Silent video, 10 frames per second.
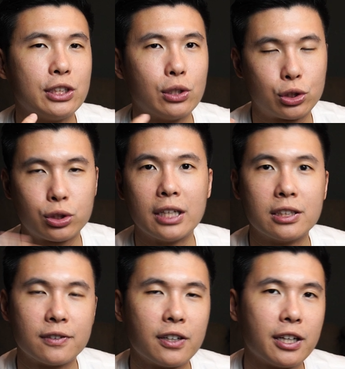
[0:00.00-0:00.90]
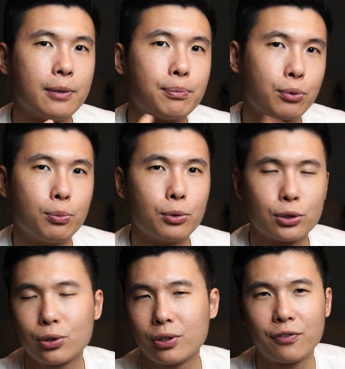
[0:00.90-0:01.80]
as your transfer in promo.
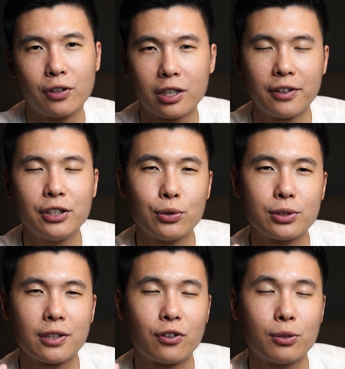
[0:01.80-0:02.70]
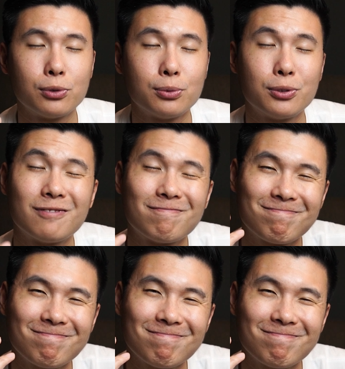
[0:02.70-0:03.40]
So if you're a current user for Moomoo,